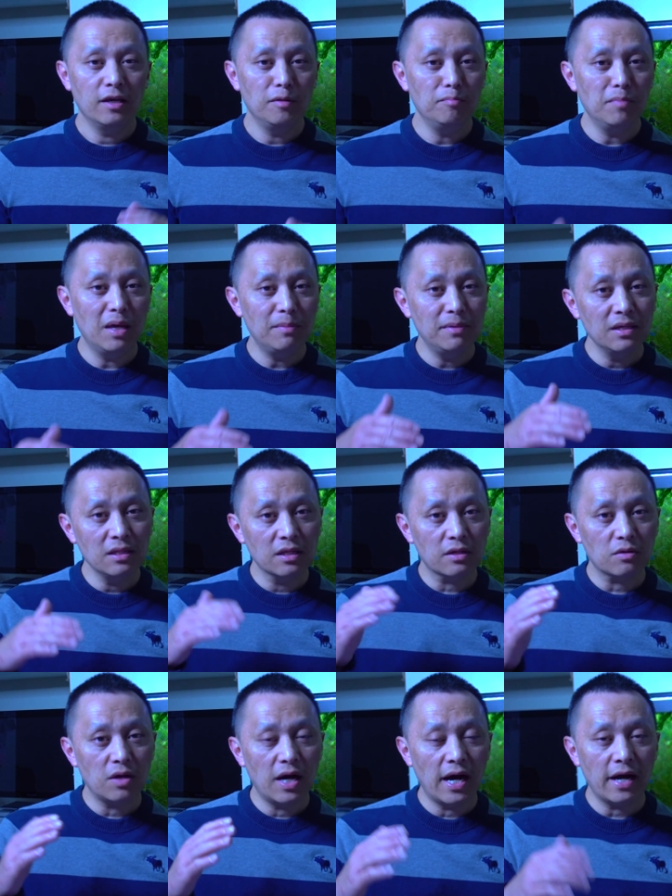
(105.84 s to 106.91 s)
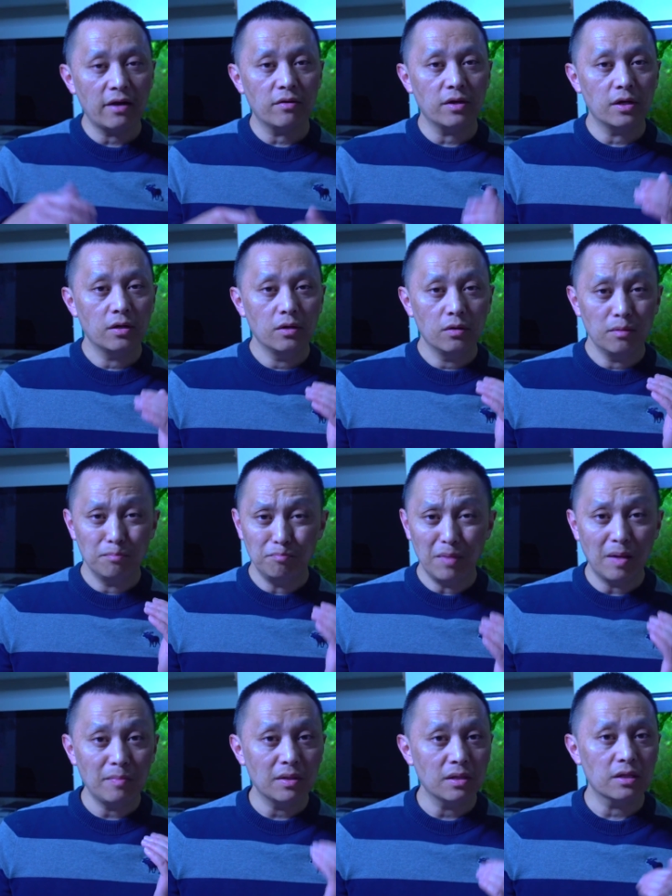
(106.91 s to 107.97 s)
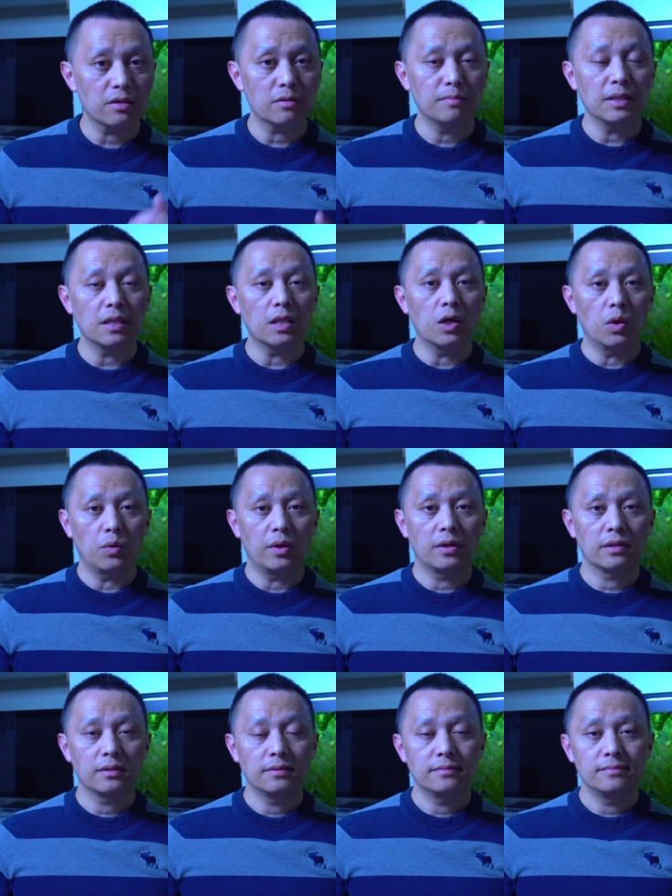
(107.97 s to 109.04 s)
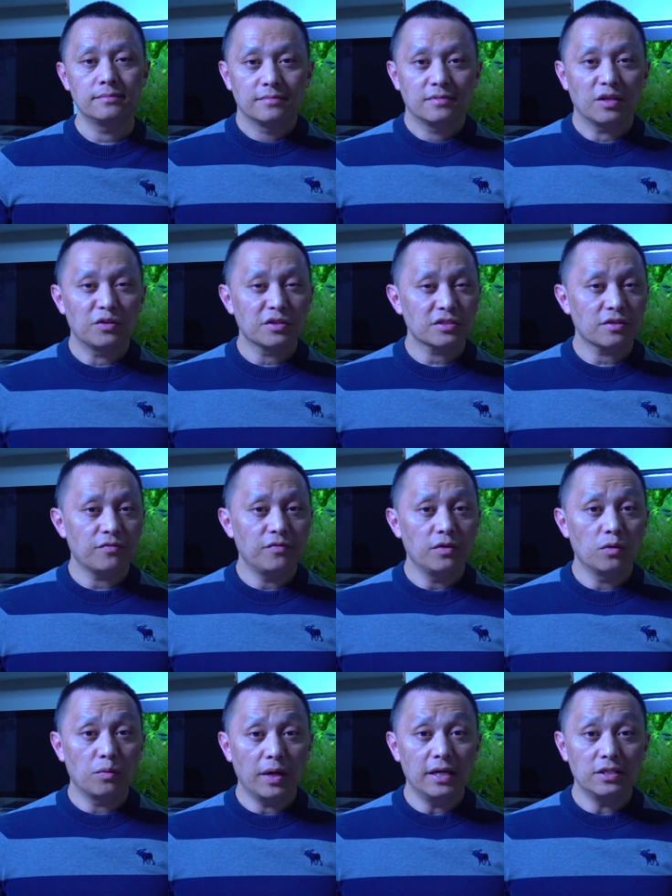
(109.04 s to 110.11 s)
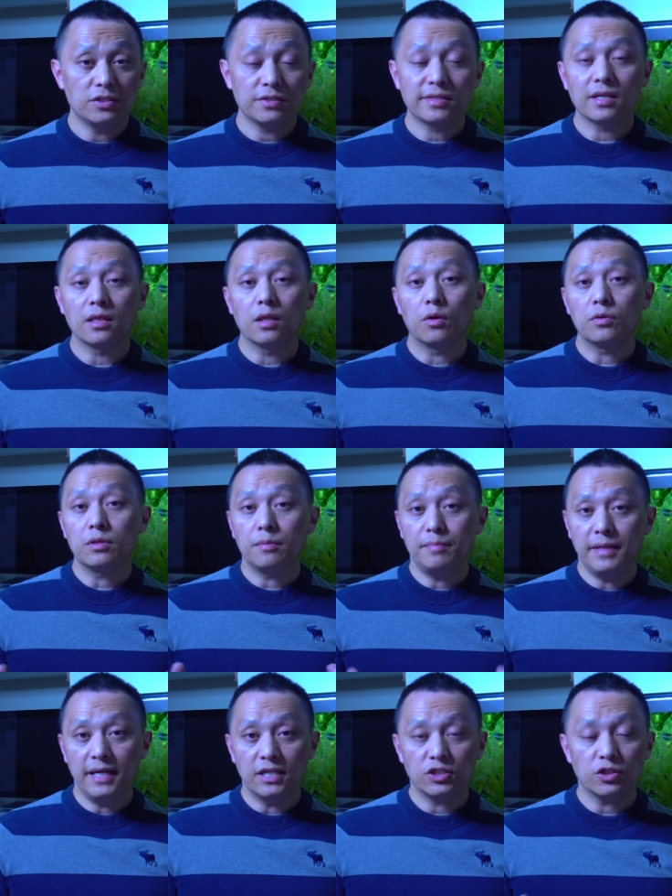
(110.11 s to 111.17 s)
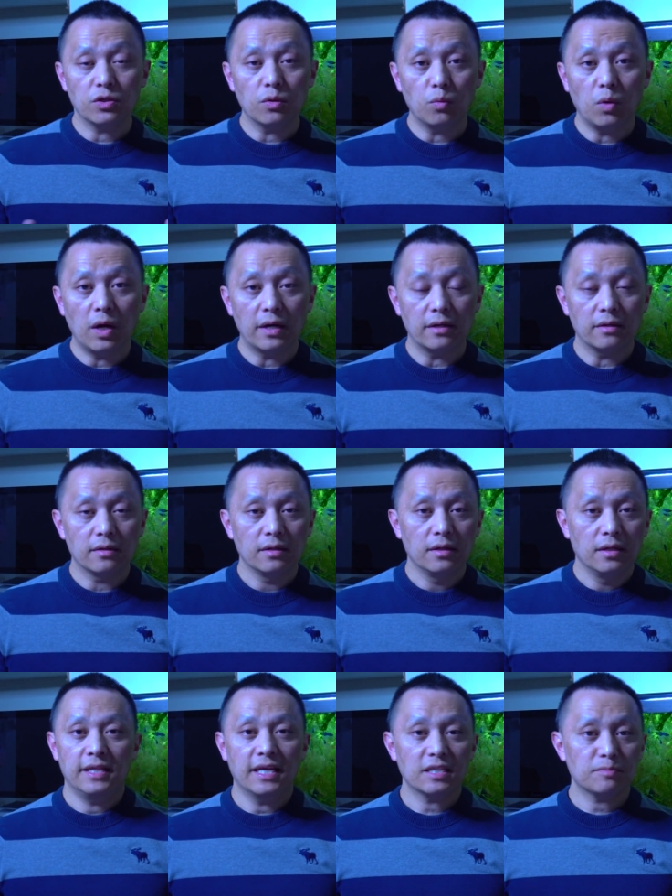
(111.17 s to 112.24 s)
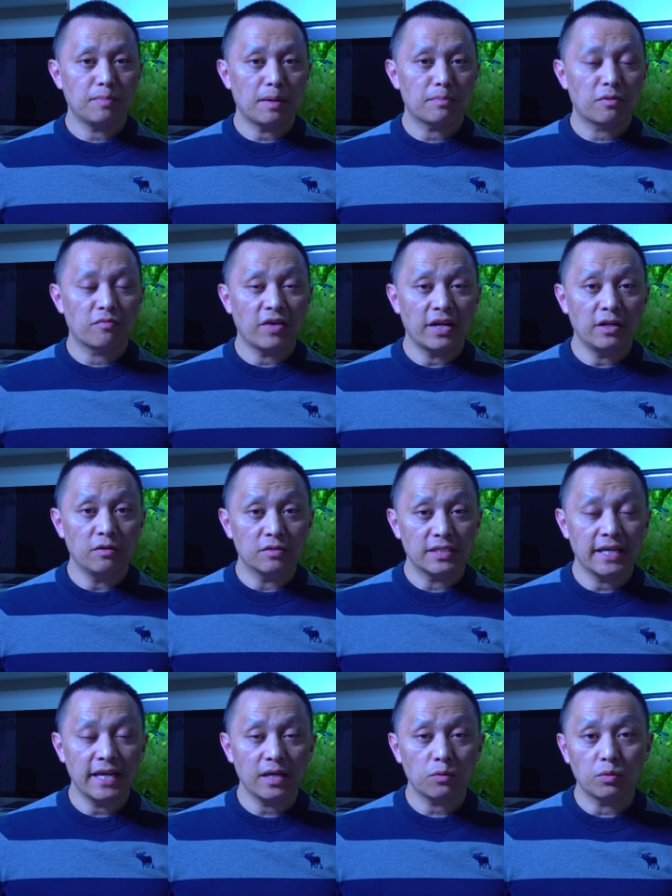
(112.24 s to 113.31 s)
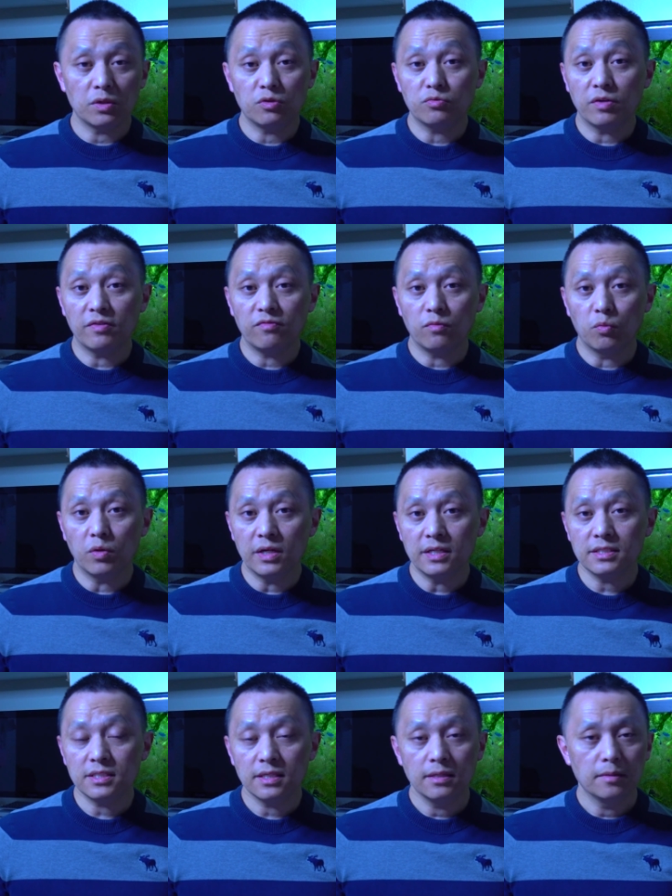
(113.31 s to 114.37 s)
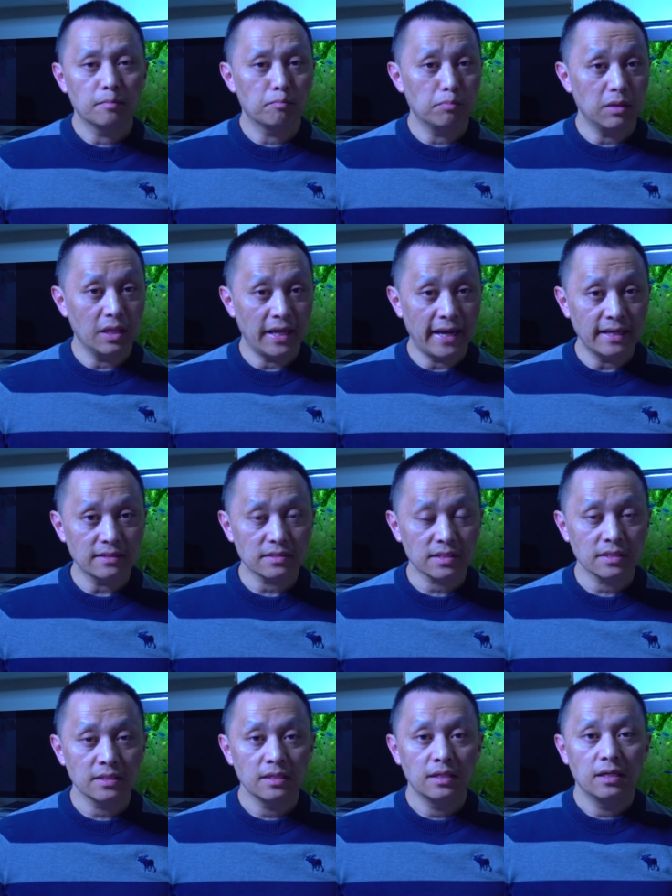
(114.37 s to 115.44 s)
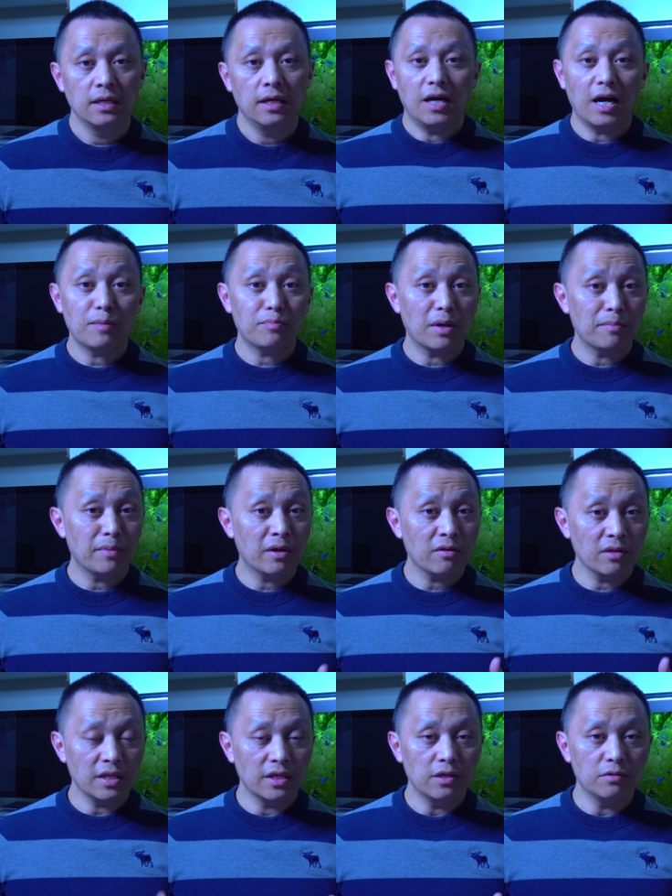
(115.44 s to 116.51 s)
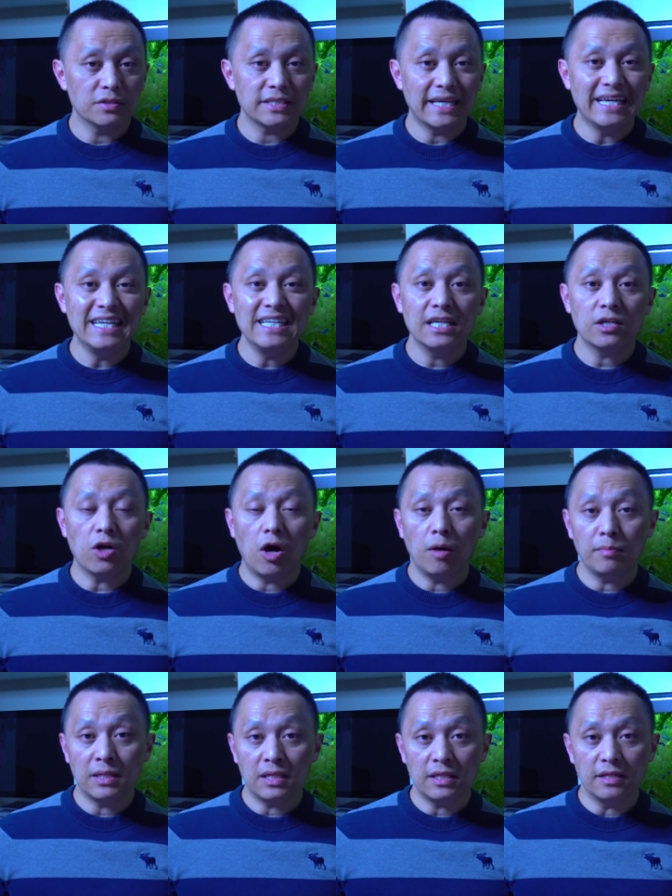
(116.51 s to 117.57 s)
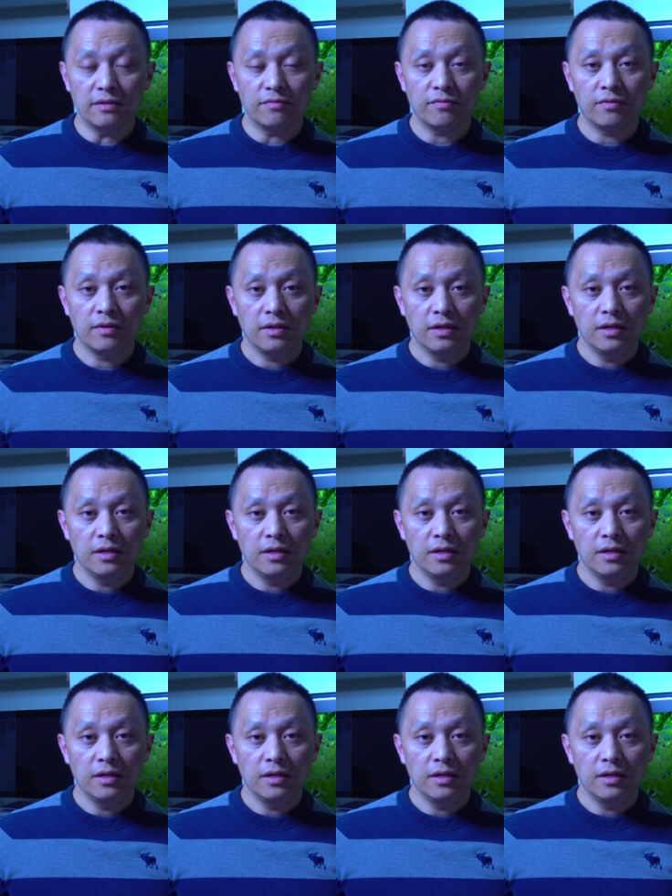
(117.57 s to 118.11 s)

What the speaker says: maybe a little higher, maybe a little bit lower. Now, there's a few ways you can lower the pH in your water, and that's by providing your tank with driftwoods, plants. I primarily use Indian almond leaf.